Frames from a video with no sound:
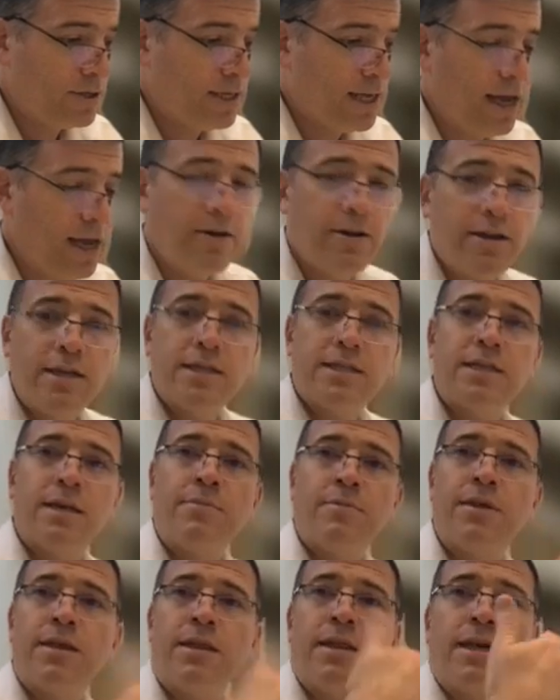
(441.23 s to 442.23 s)
keren is
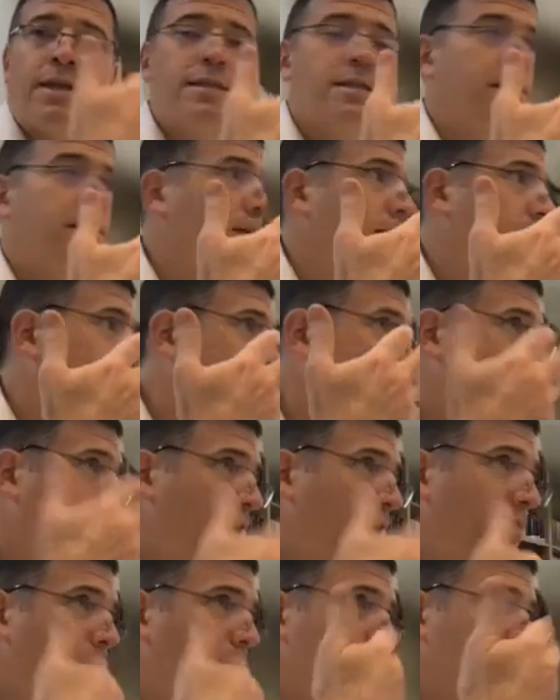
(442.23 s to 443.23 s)
something that the
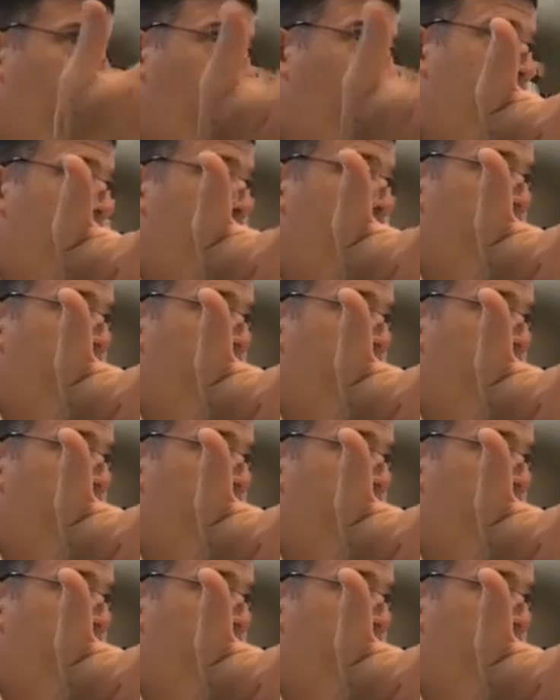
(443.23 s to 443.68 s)
animal is not.